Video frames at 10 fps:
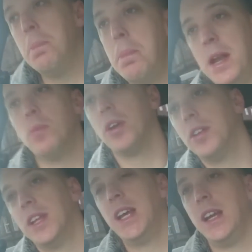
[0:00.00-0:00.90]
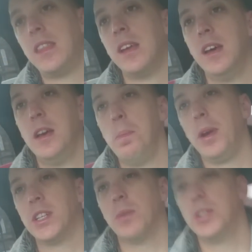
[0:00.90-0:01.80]
mint one underneath,
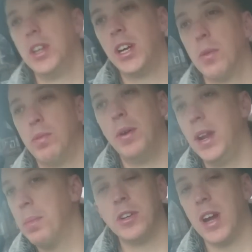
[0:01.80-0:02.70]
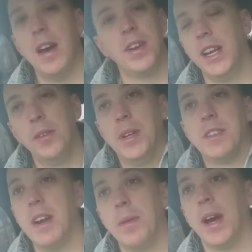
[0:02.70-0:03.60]
because I was only going to ruin it by driving it in the
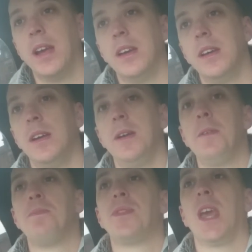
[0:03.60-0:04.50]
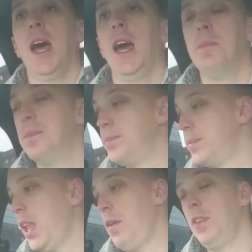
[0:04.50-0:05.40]
winter anyway.
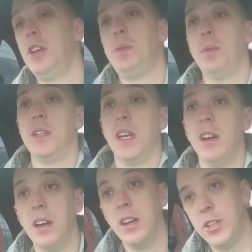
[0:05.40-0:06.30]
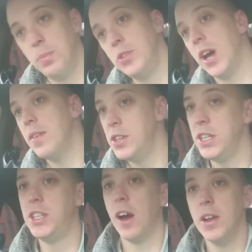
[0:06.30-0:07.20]
And for those people that say, oh, you shouldn't be driving a
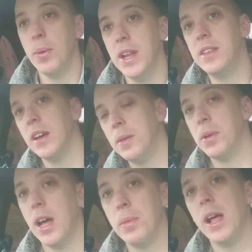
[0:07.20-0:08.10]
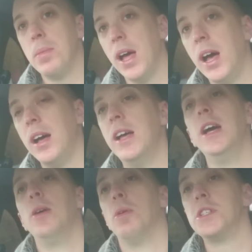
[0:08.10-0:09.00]
GTR in the winter, blah blah blah,
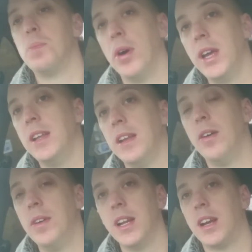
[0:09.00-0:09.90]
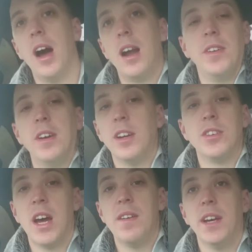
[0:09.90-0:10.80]
what's the point in owning a car if you're not going to
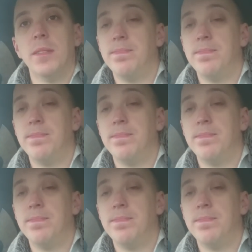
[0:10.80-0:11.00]
drive it?